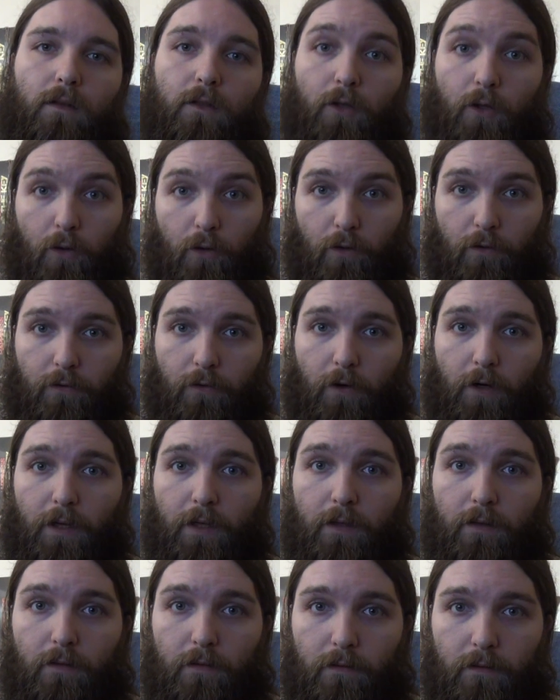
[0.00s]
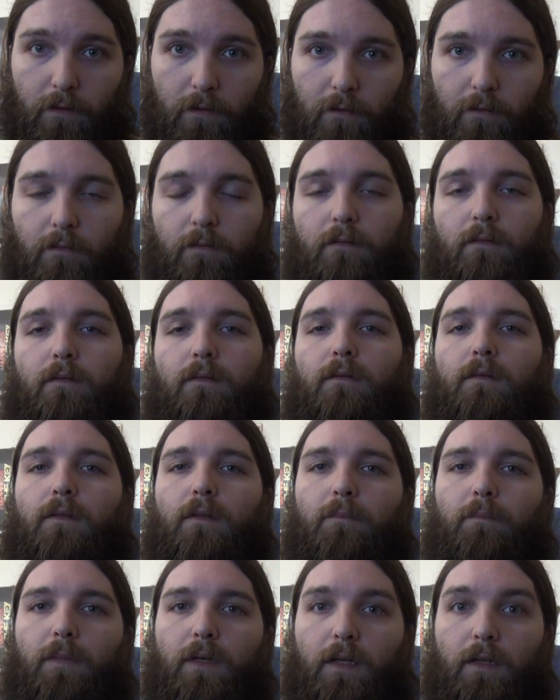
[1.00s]
girlfriend
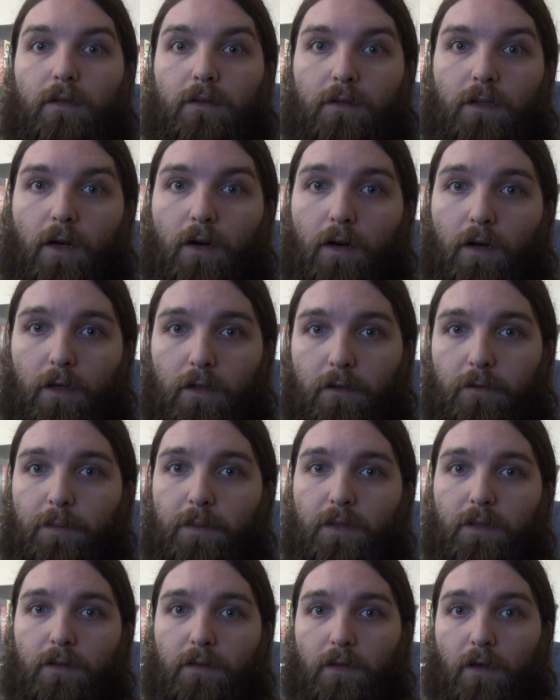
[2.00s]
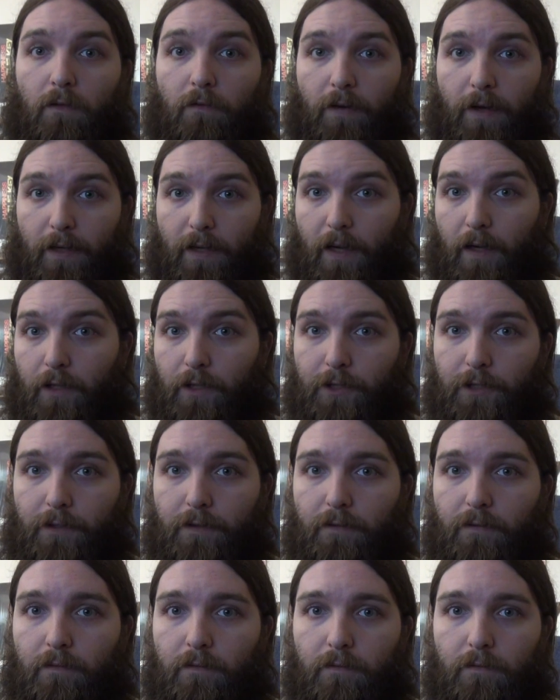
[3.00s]
because her husband's on
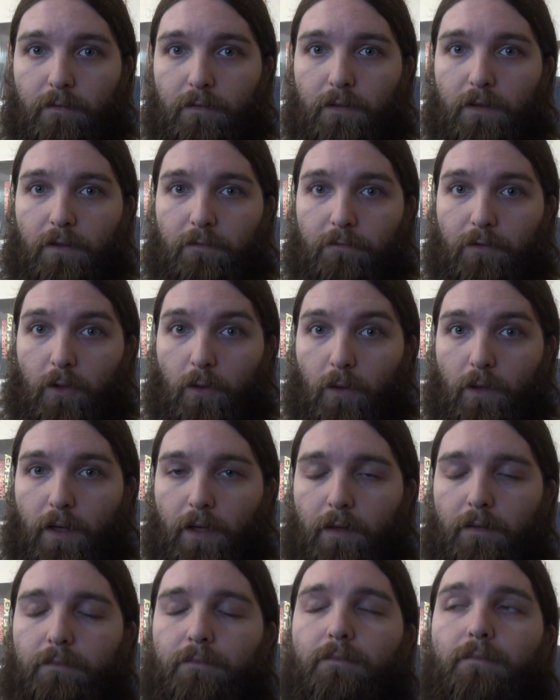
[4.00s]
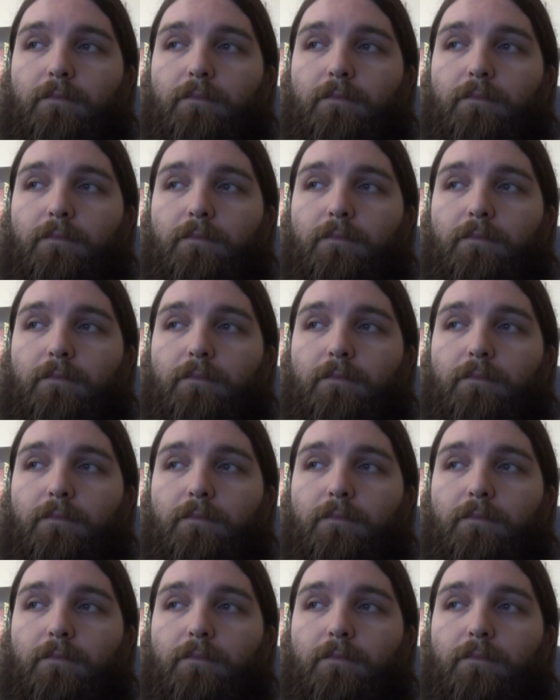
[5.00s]
vacation in Florida.